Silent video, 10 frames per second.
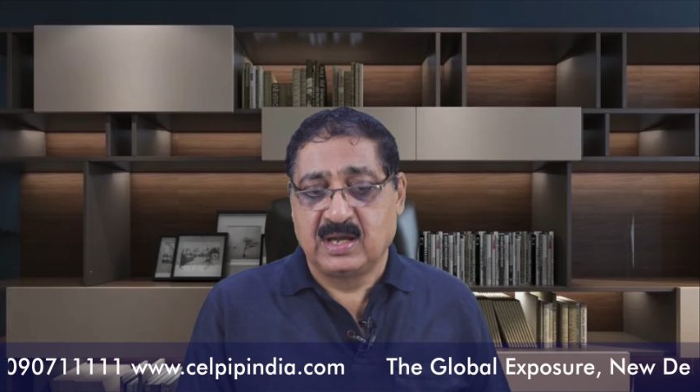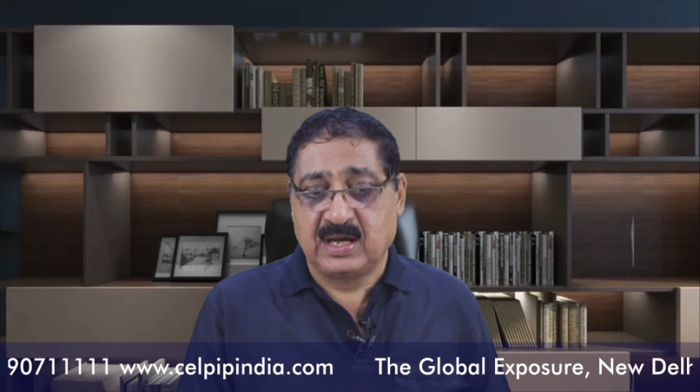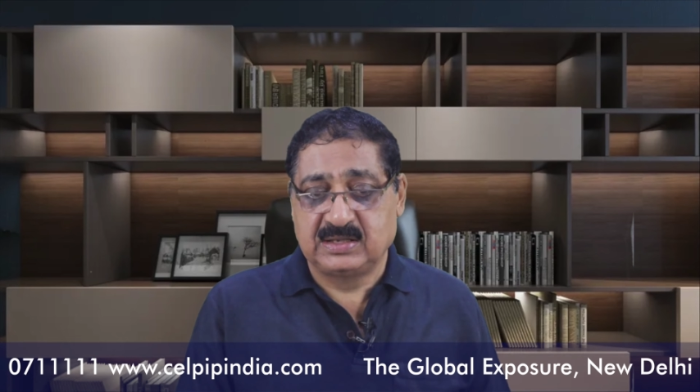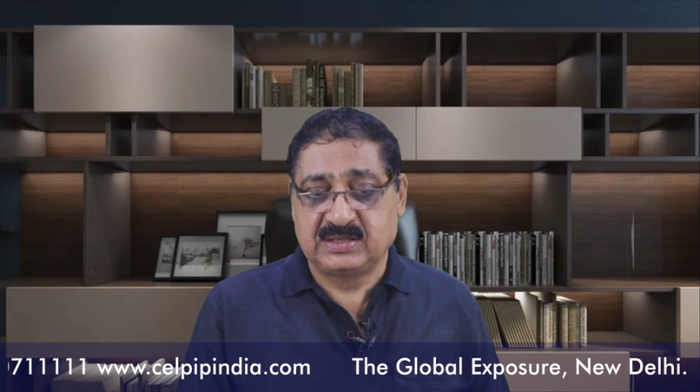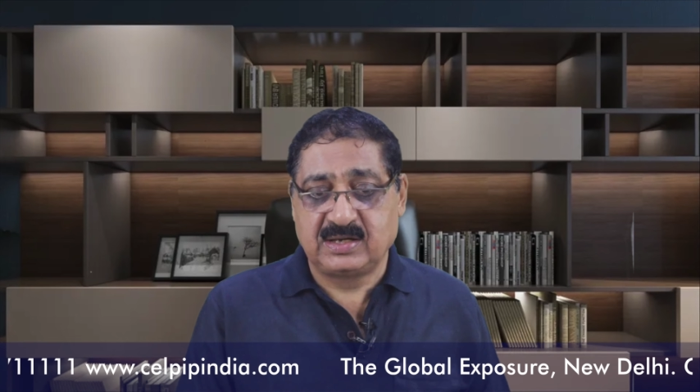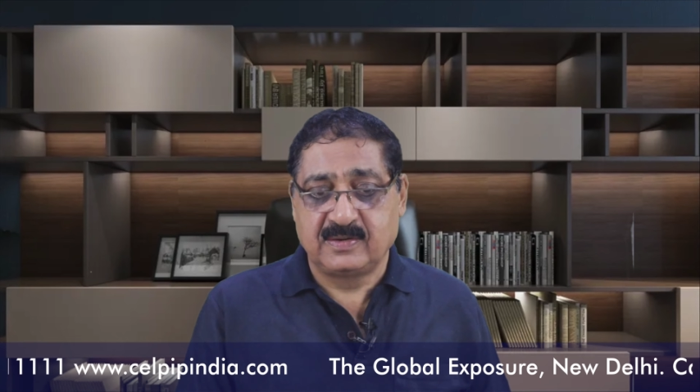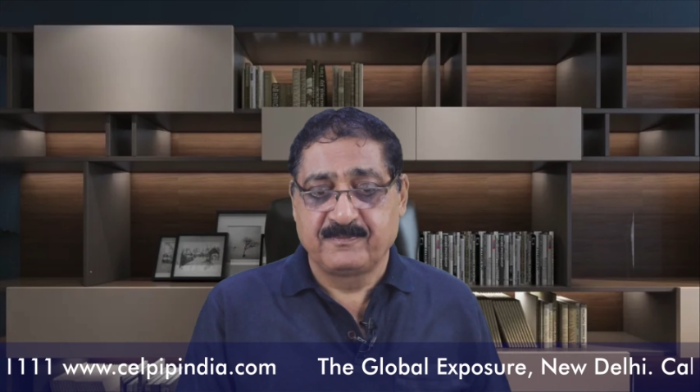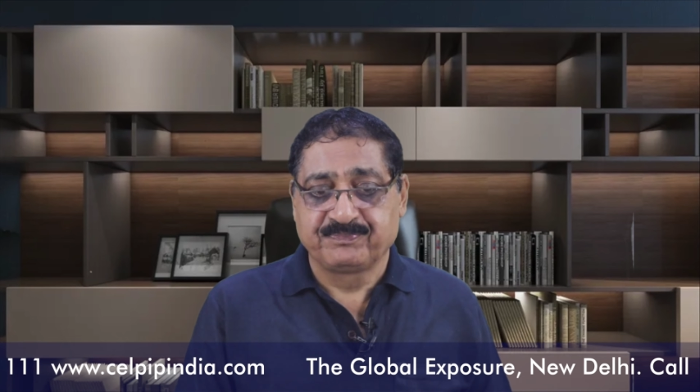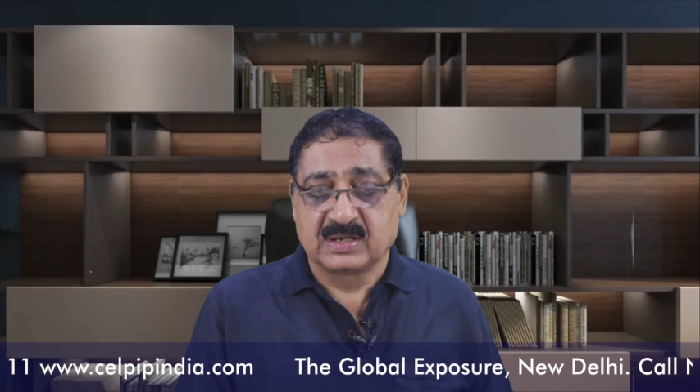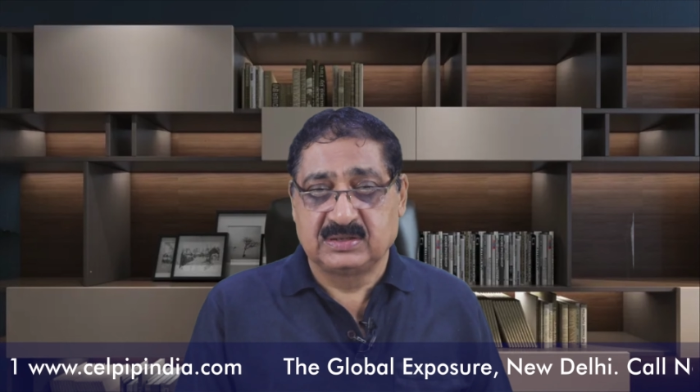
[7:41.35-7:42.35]
And that
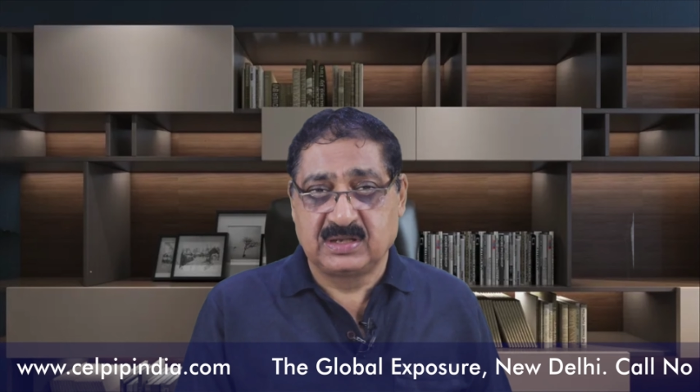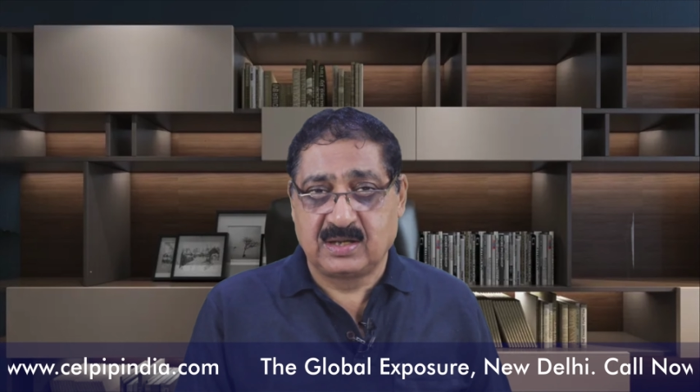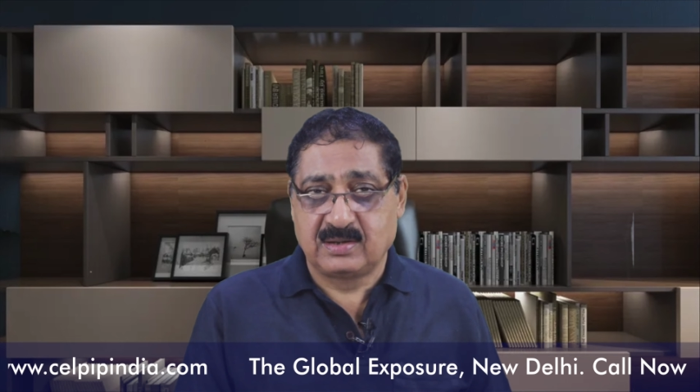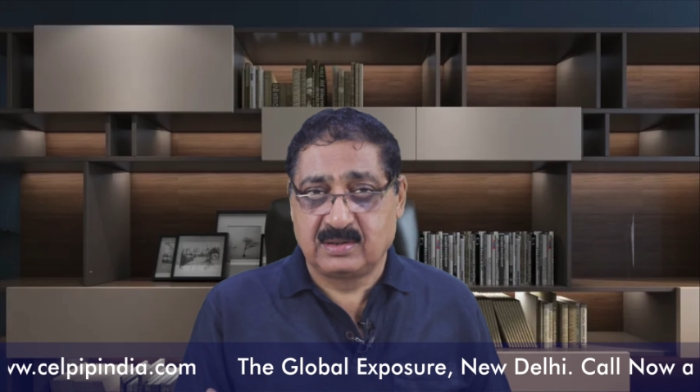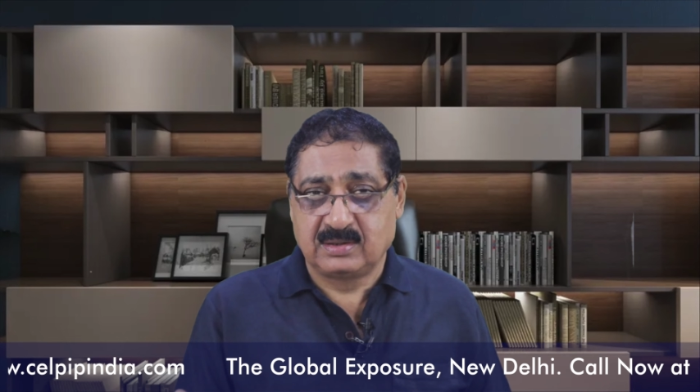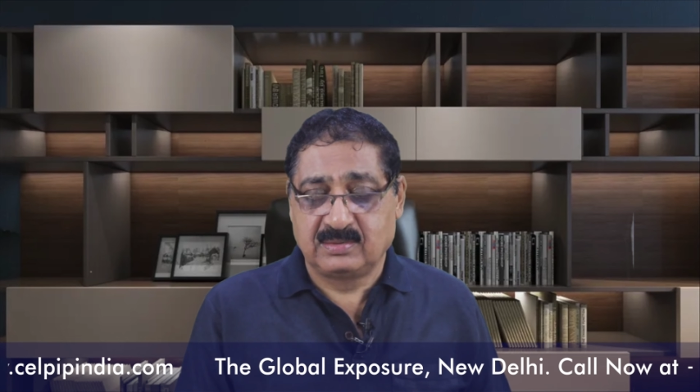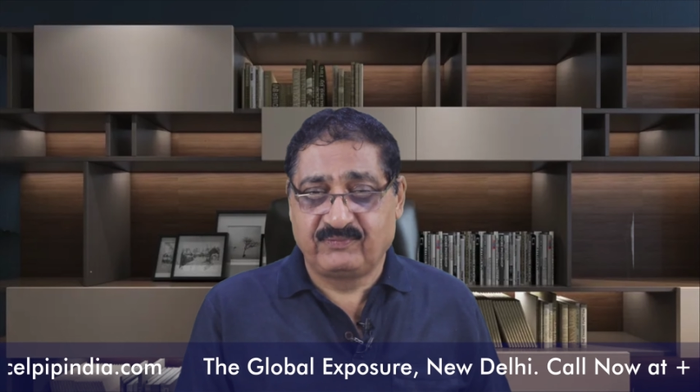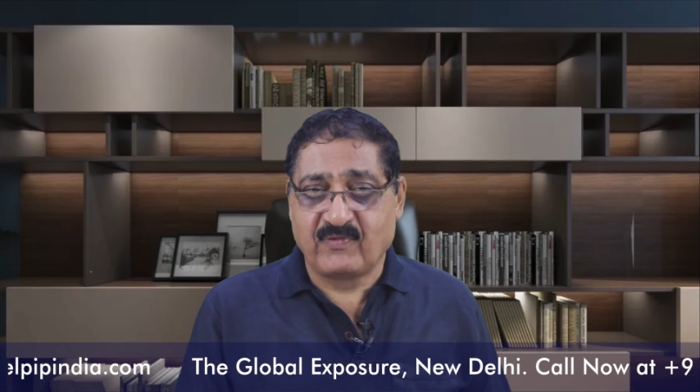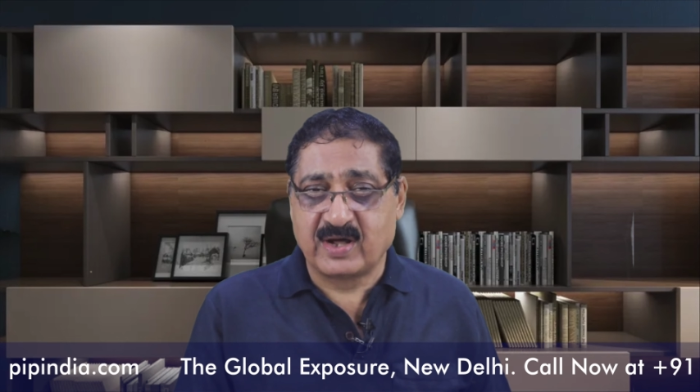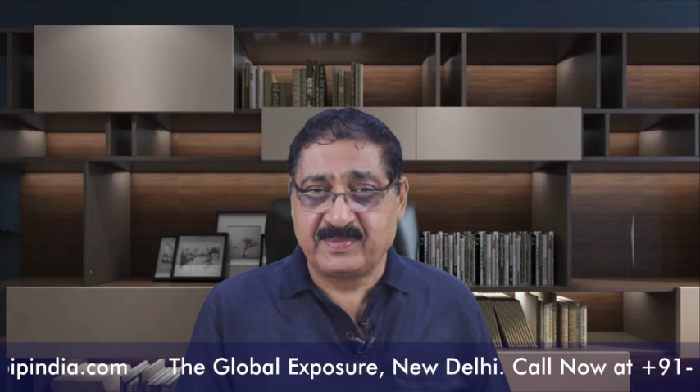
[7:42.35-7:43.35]
the
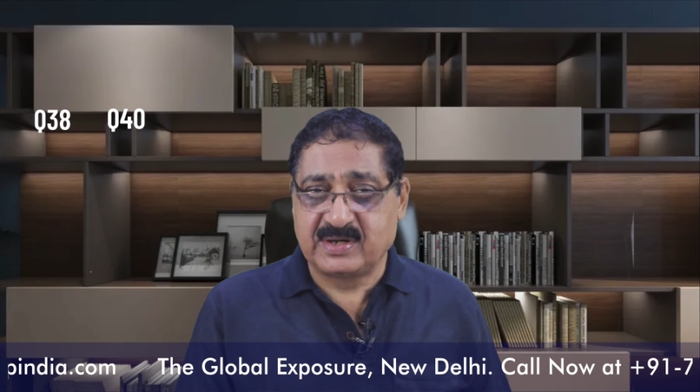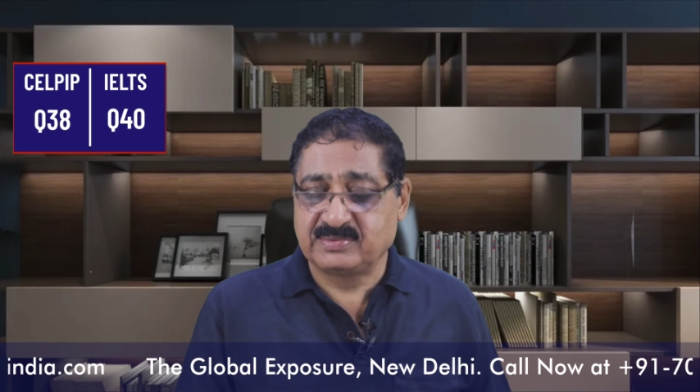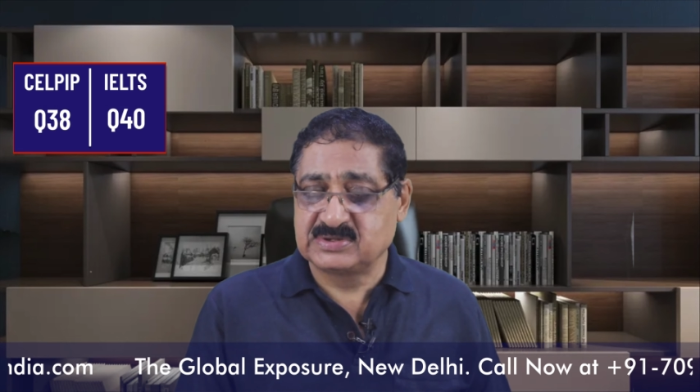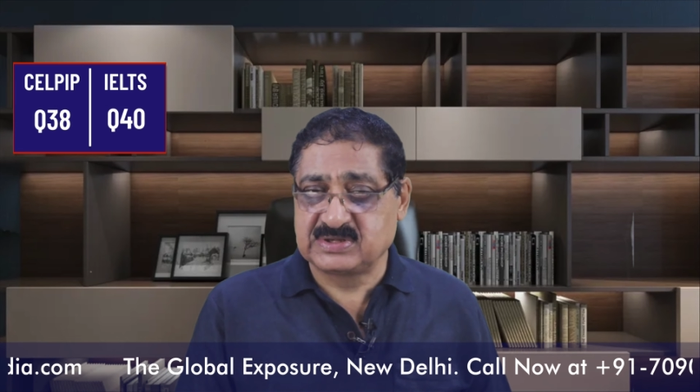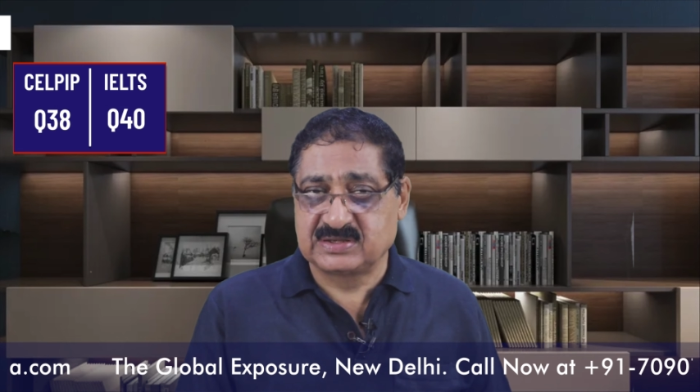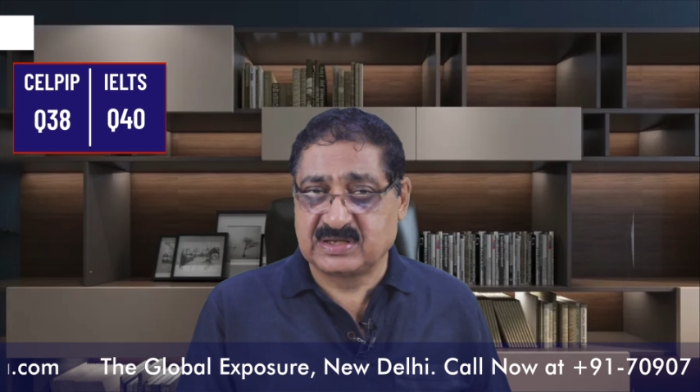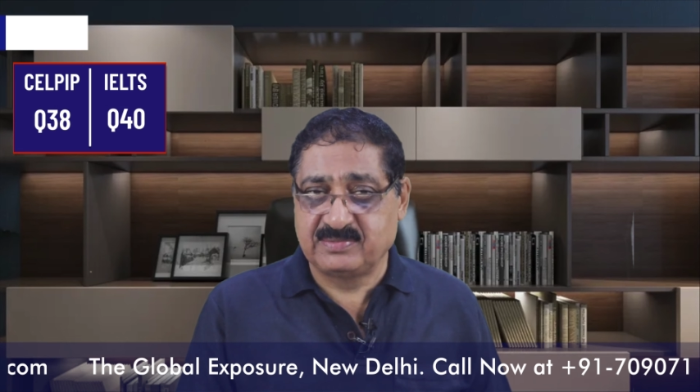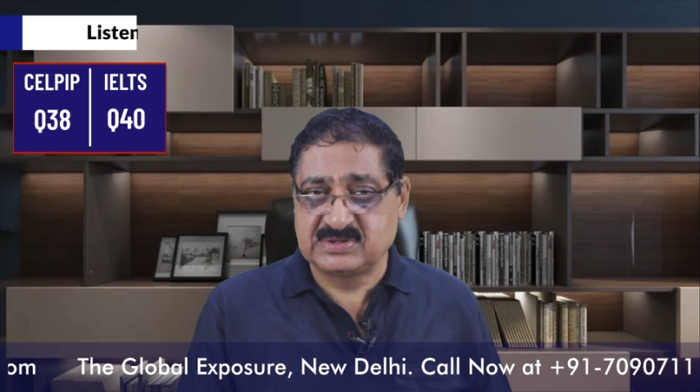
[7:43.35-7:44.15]
format of this exam